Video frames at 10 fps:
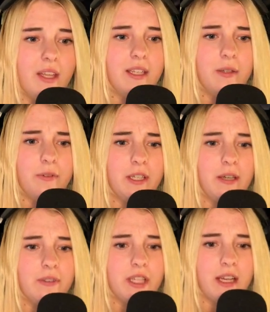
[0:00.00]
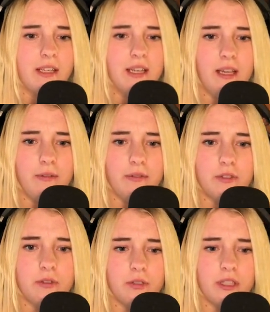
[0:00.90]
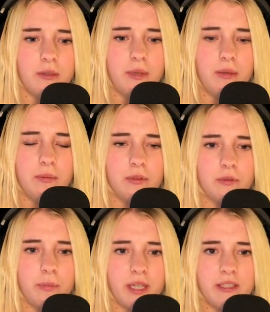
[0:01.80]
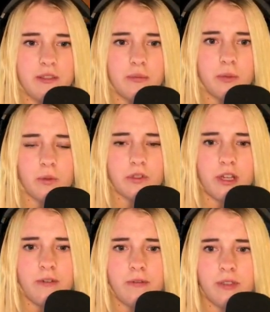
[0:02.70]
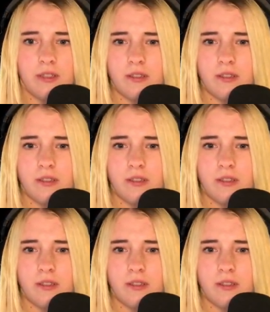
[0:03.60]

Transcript: And if I have ten left, shouldn't I be able to buy some more stuff?